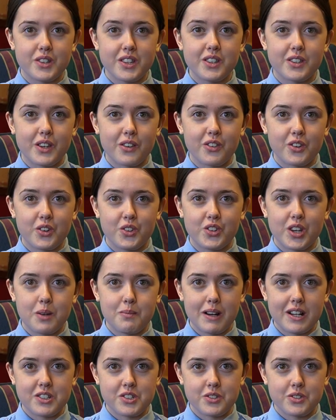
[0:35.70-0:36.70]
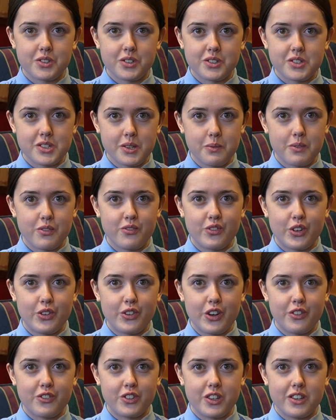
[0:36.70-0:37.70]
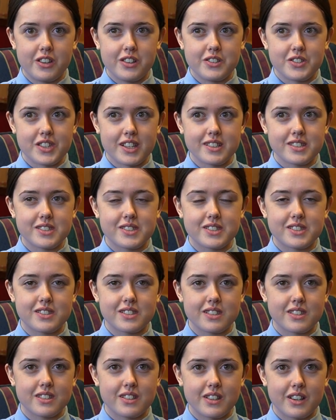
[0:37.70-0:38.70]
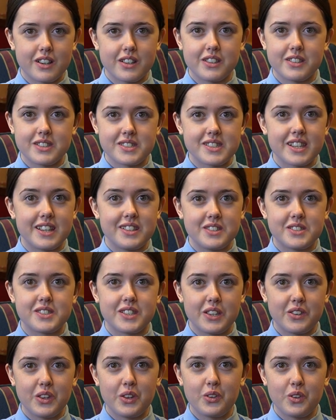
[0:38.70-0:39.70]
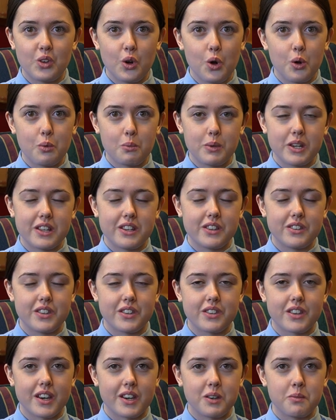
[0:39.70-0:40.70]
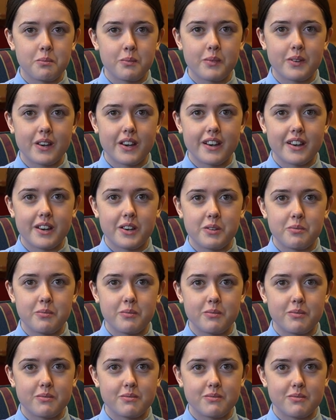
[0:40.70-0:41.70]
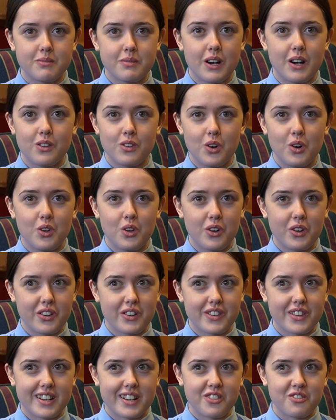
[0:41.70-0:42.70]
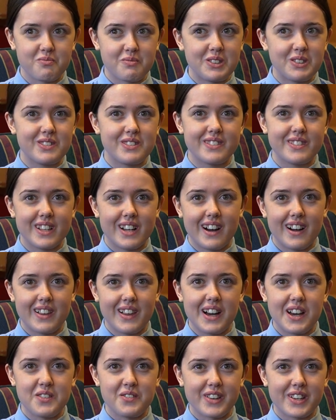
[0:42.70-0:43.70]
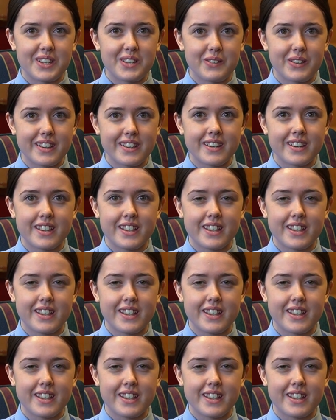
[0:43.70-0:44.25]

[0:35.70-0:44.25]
really difficult to imagine doing something for 50 years. That's an insanely long period of time, a lot longer than I've been alive anyway.